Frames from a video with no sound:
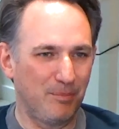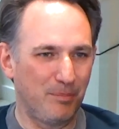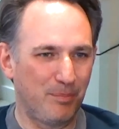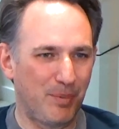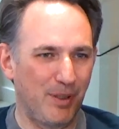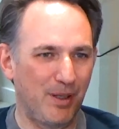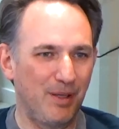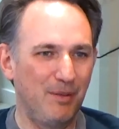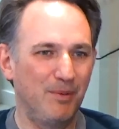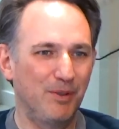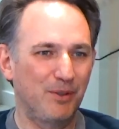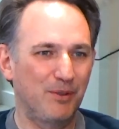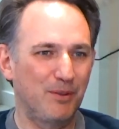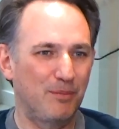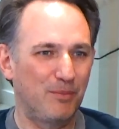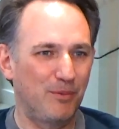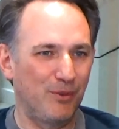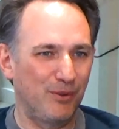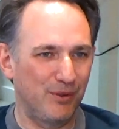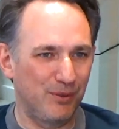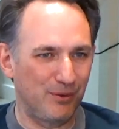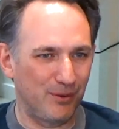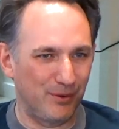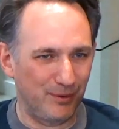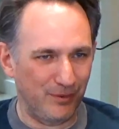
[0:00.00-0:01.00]
perimeter
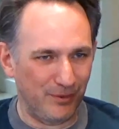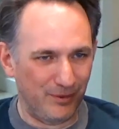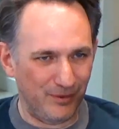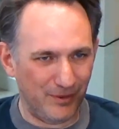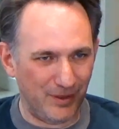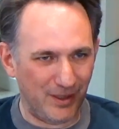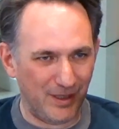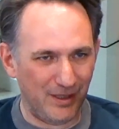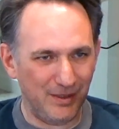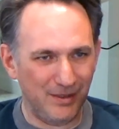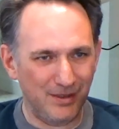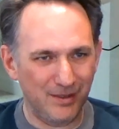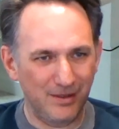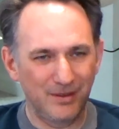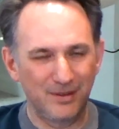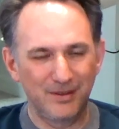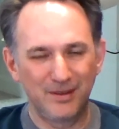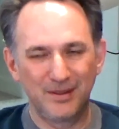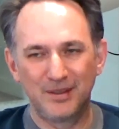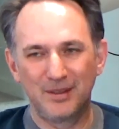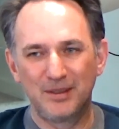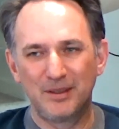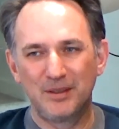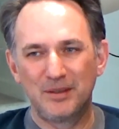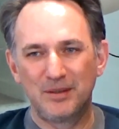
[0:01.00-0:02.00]
monitoring, right?
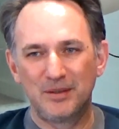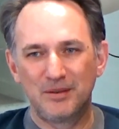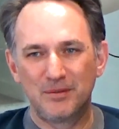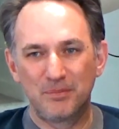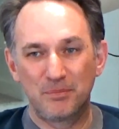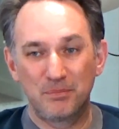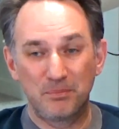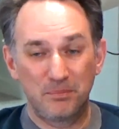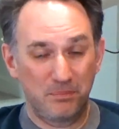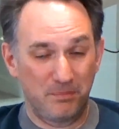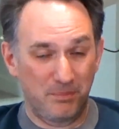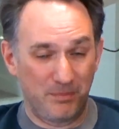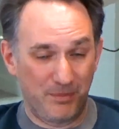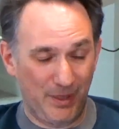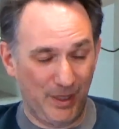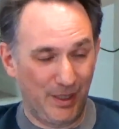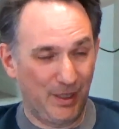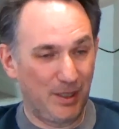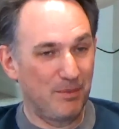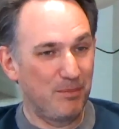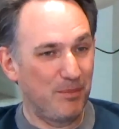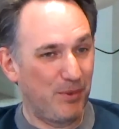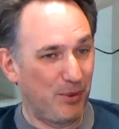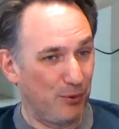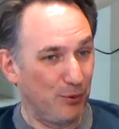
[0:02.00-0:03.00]
It
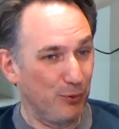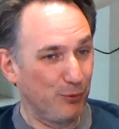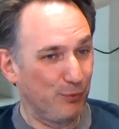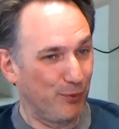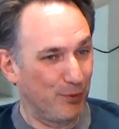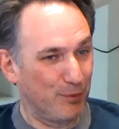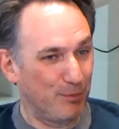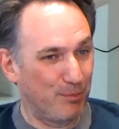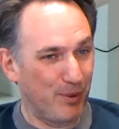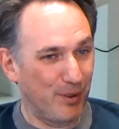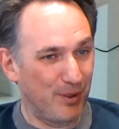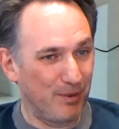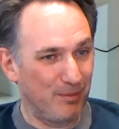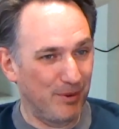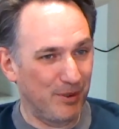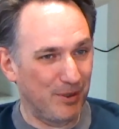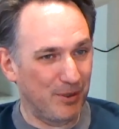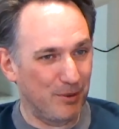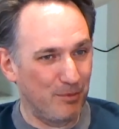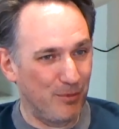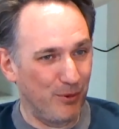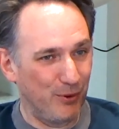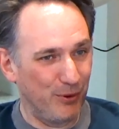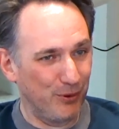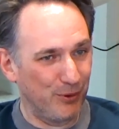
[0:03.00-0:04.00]
can be used for
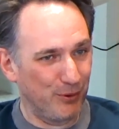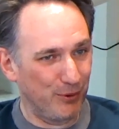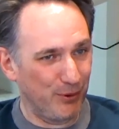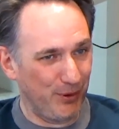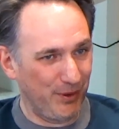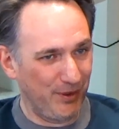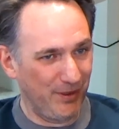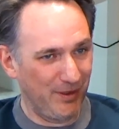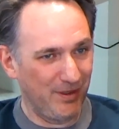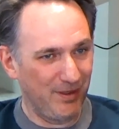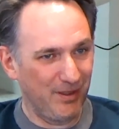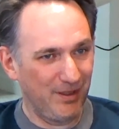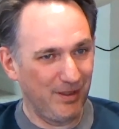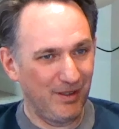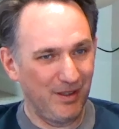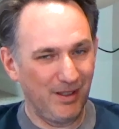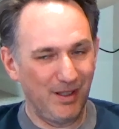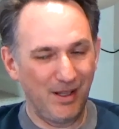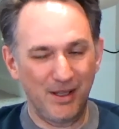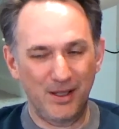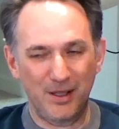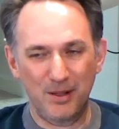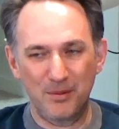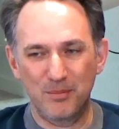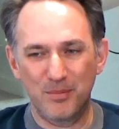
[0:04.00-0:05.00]
perimeter monitoring.
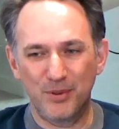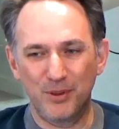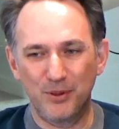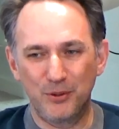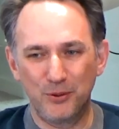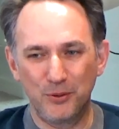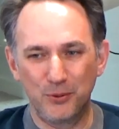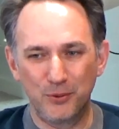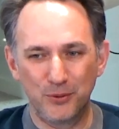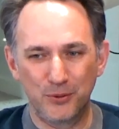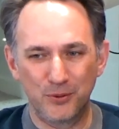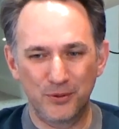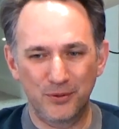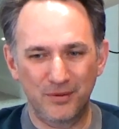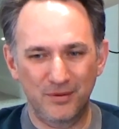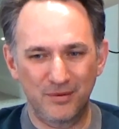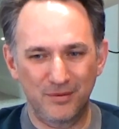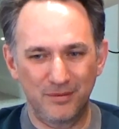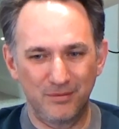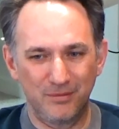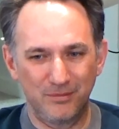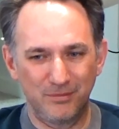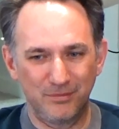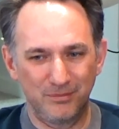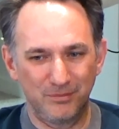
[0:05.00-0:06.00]
It can be
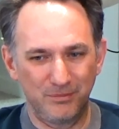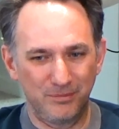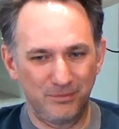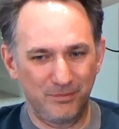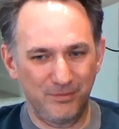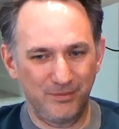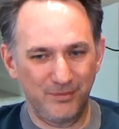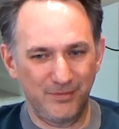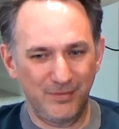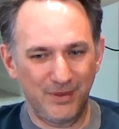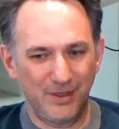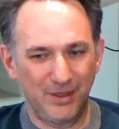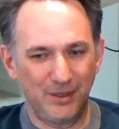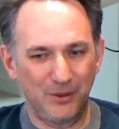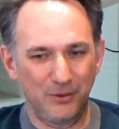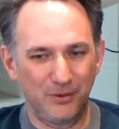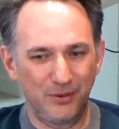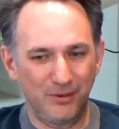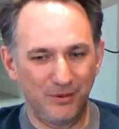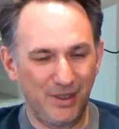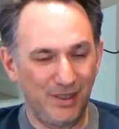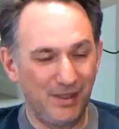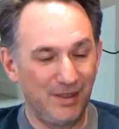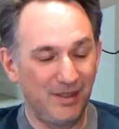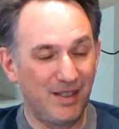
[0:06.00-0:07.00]
used,
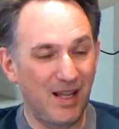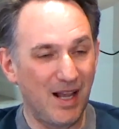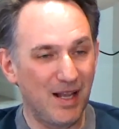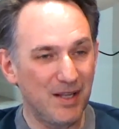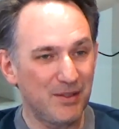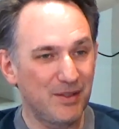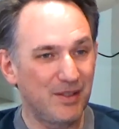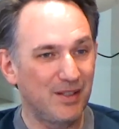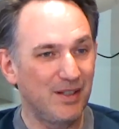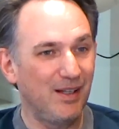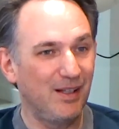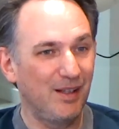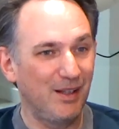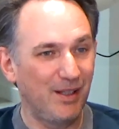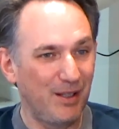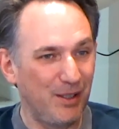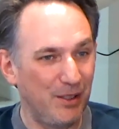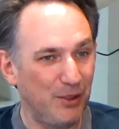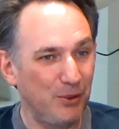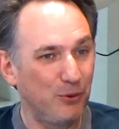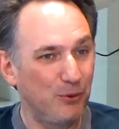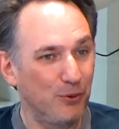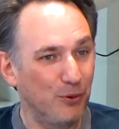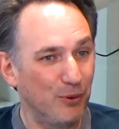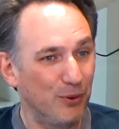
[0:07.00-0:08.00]
industrial
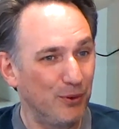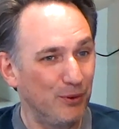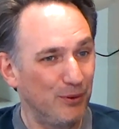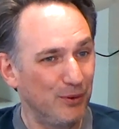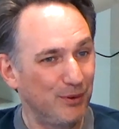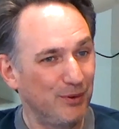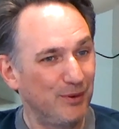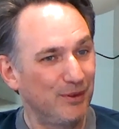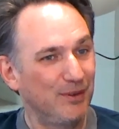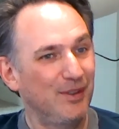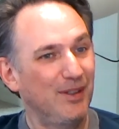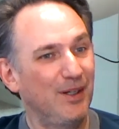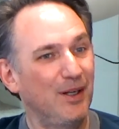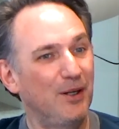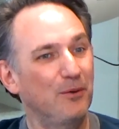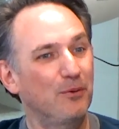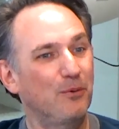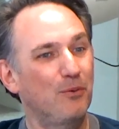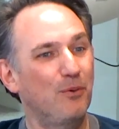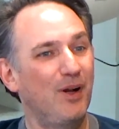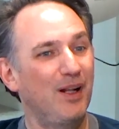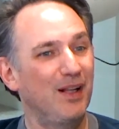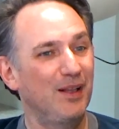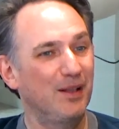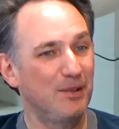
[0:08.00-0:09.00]
indoor air
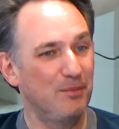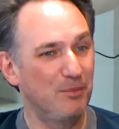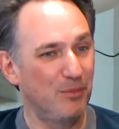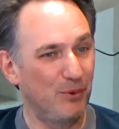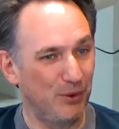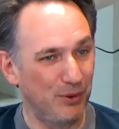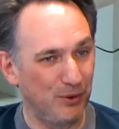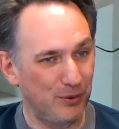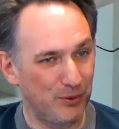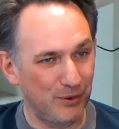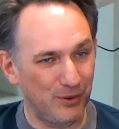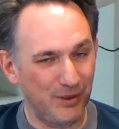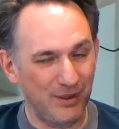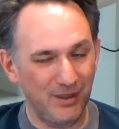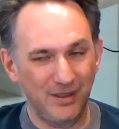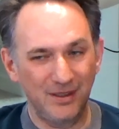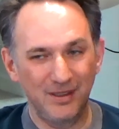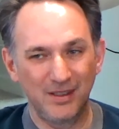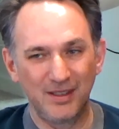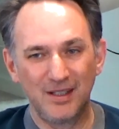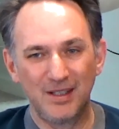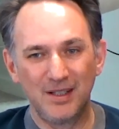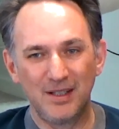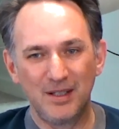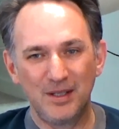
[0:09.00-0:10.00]
quality monitoring.
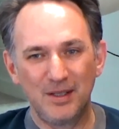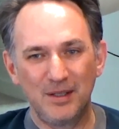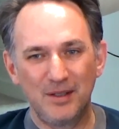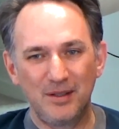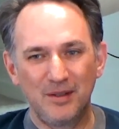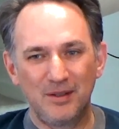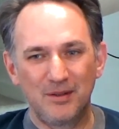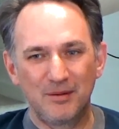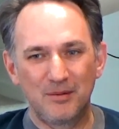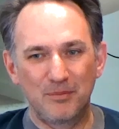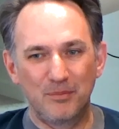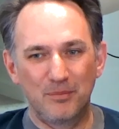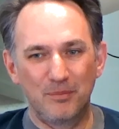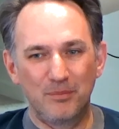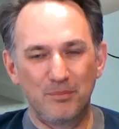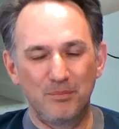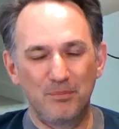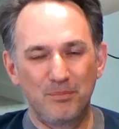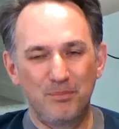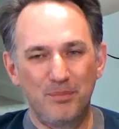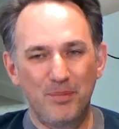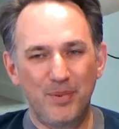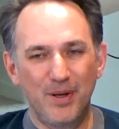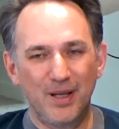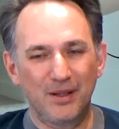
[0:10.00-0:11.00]

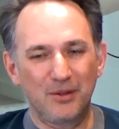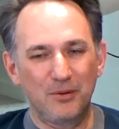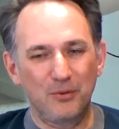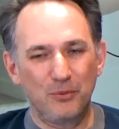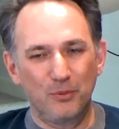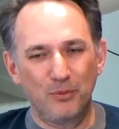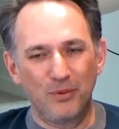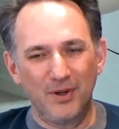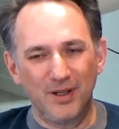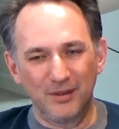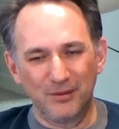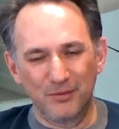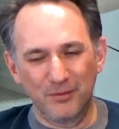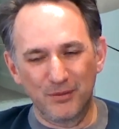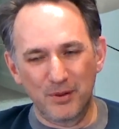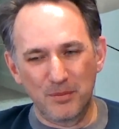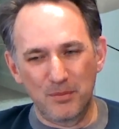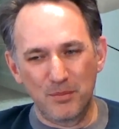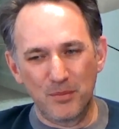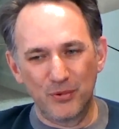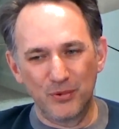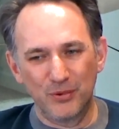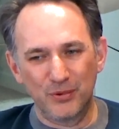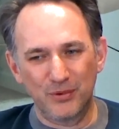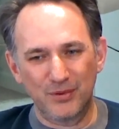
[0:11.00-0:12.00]
But one of the
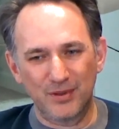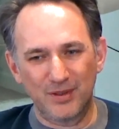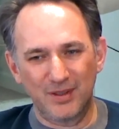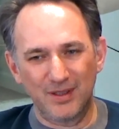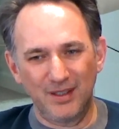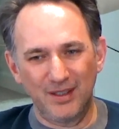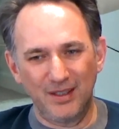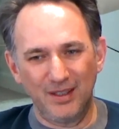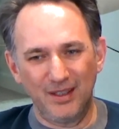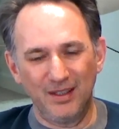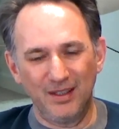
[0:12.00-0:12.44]
most,